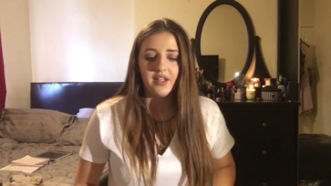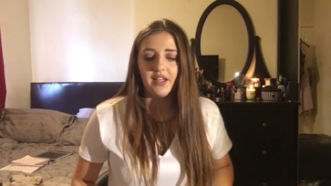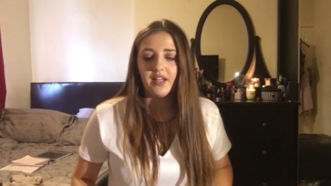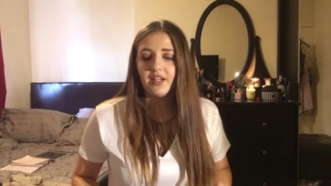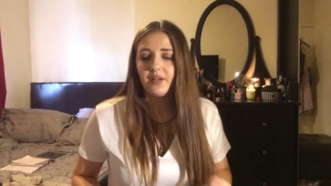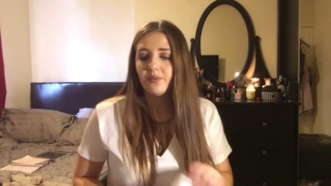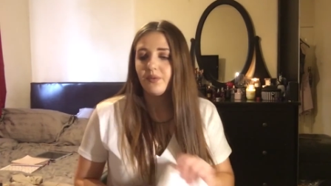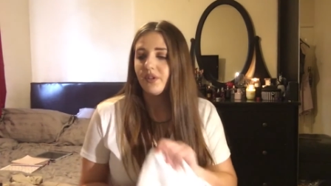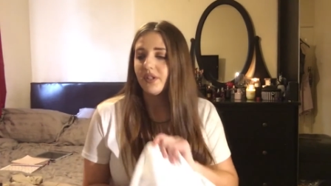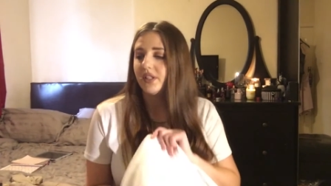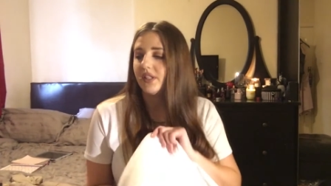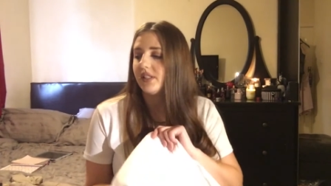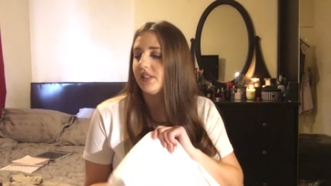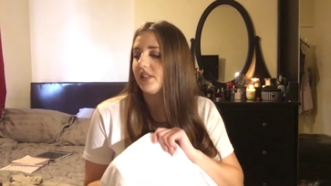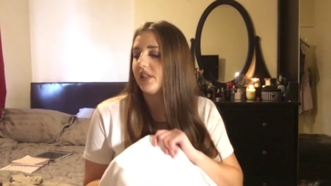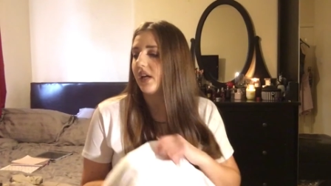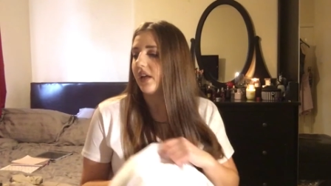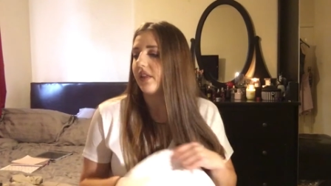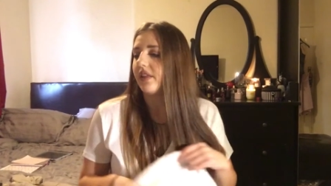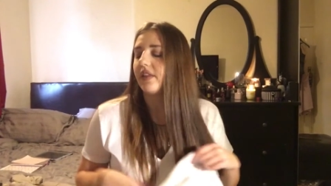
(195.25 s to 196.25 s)
and I wanted,
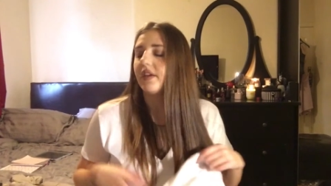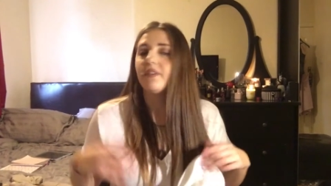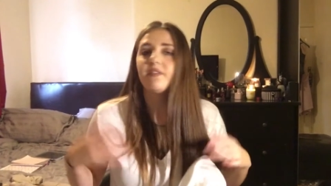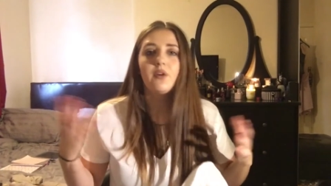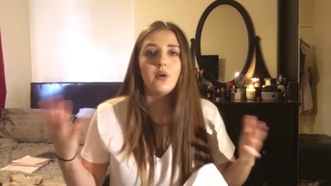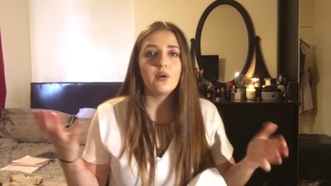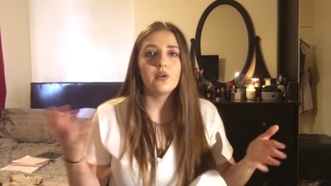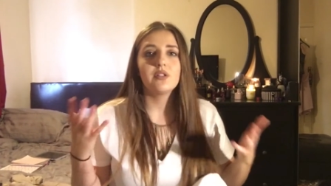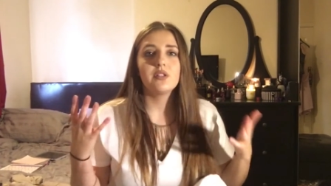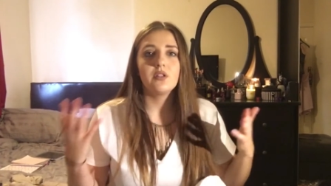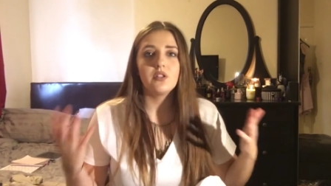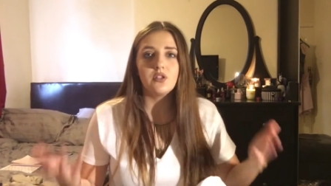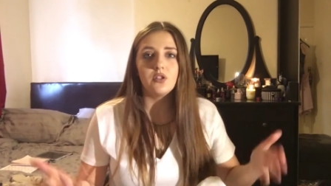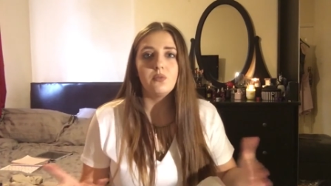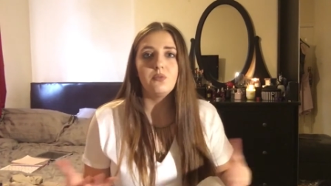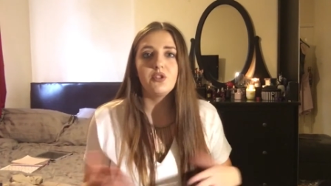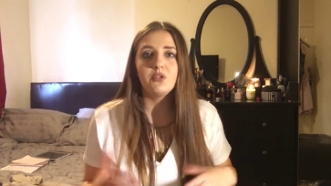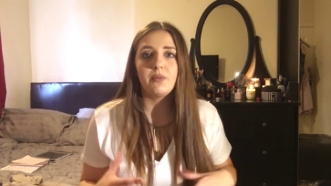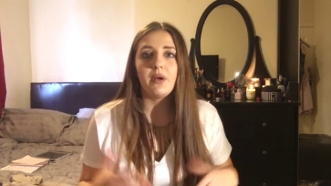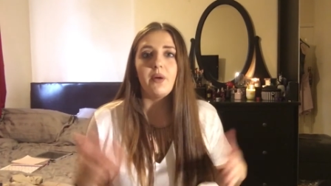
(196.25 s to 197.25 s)
I think photos look so
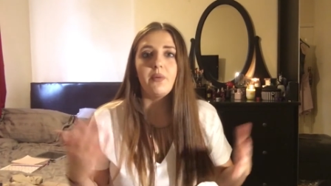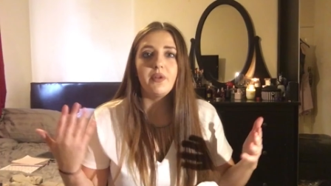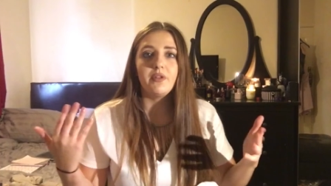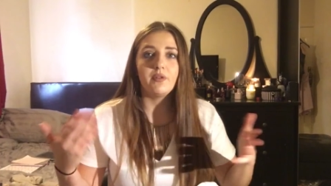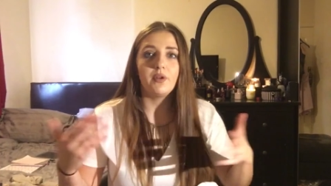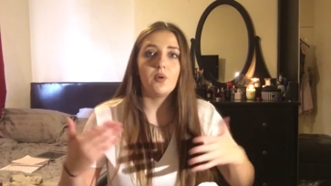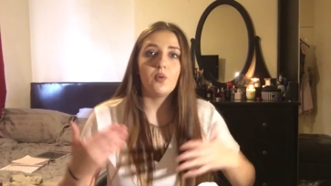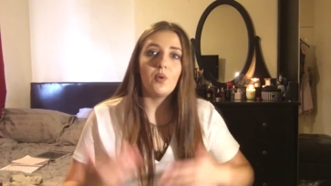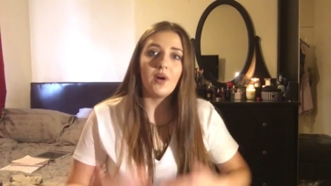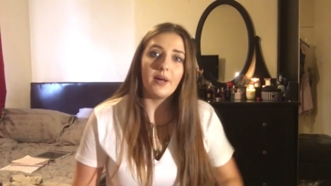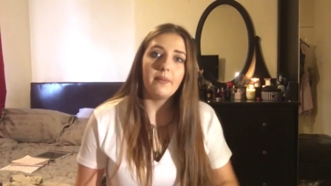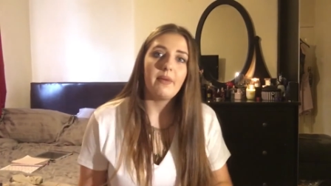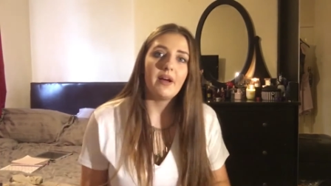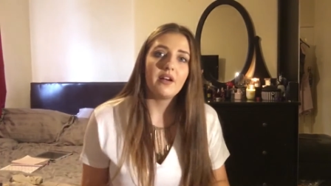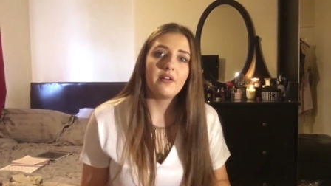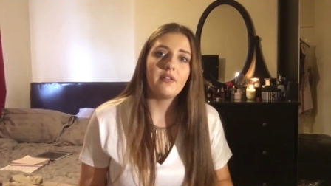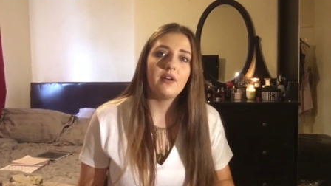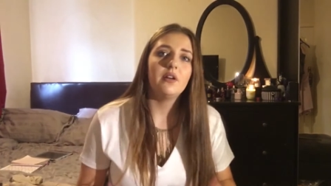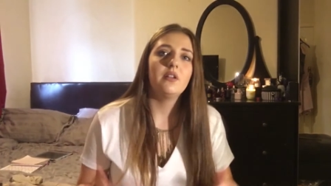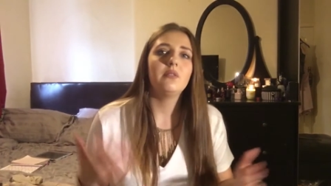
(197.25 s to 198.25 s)
much better when they're on a white
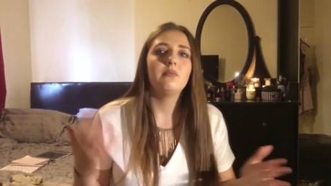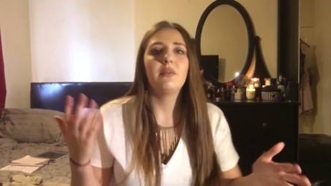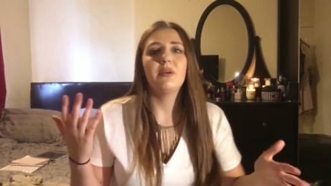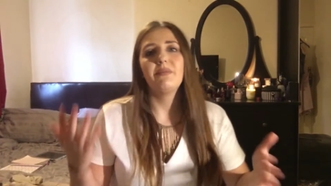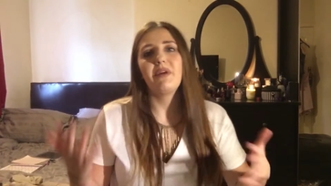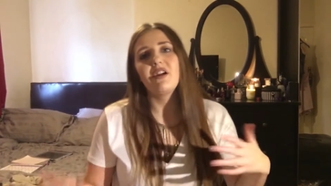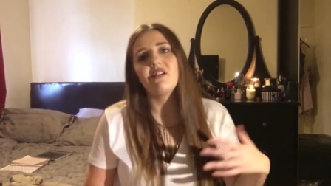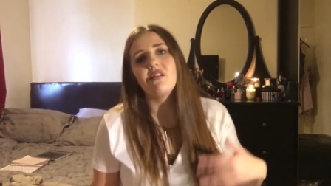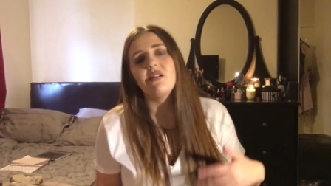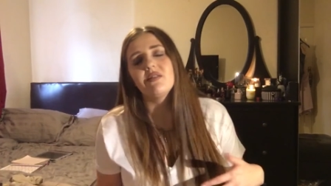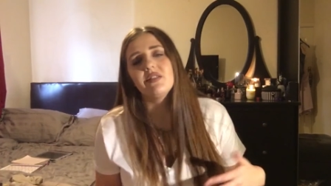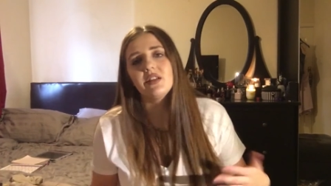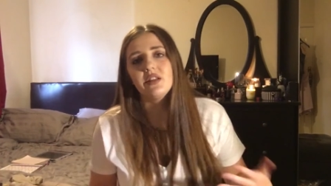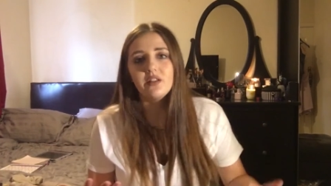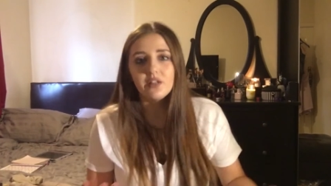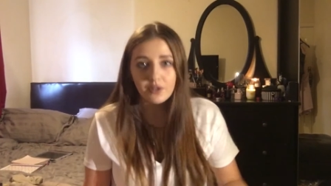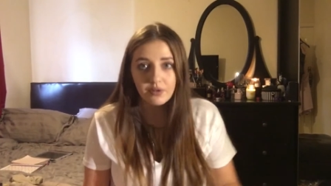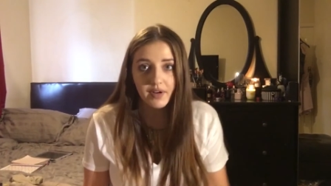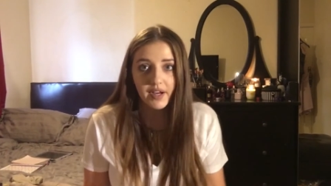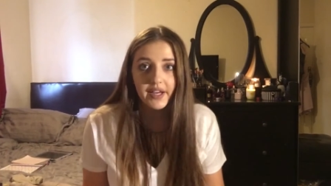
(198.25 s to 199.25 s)
background and my background's not
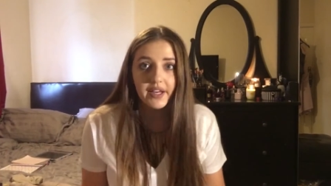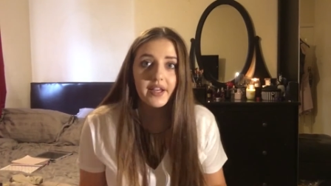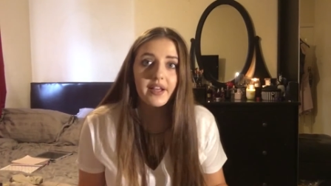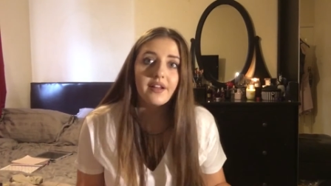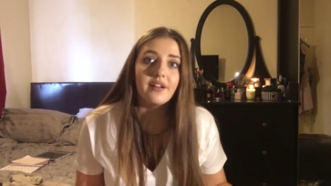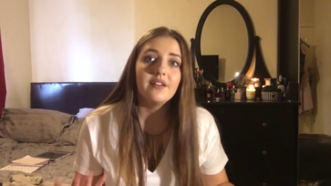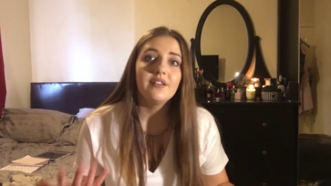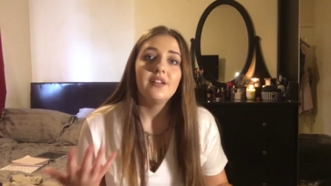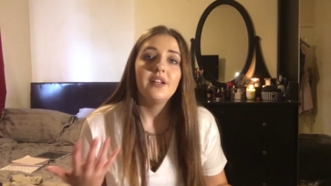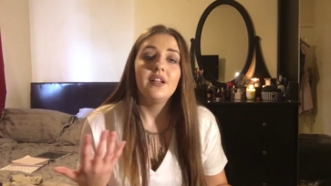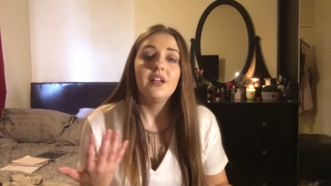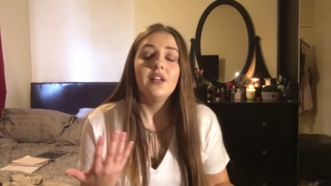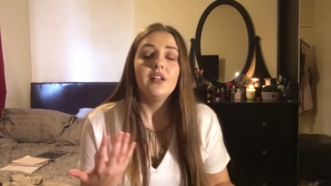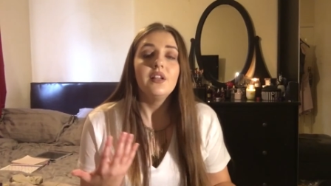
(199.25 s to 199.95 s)
that great and